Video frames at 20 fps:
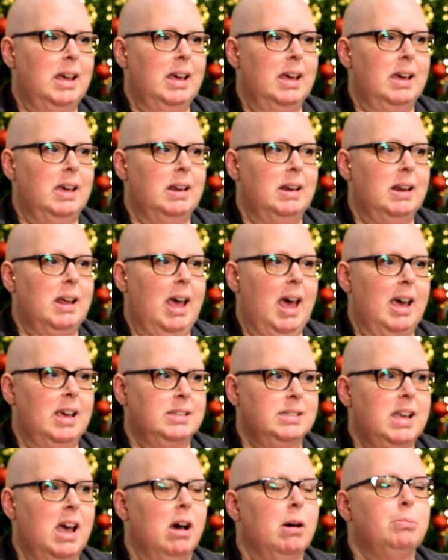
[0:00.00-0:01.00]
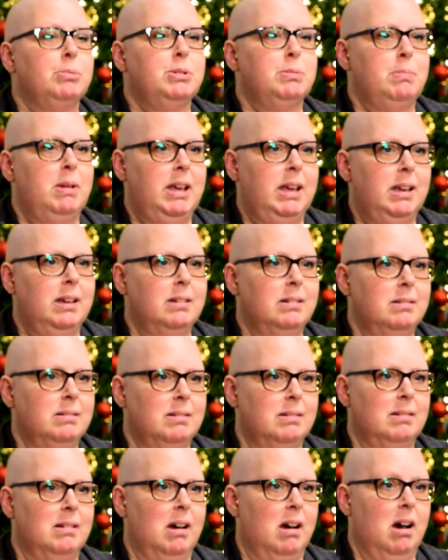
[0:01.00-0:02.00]
it has helped me
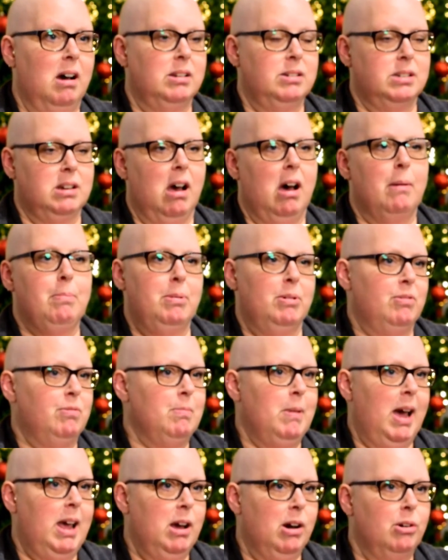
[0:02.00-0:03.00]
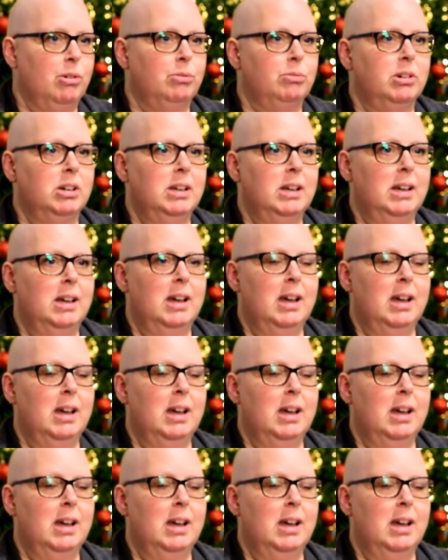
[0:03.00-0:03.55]
on top of my own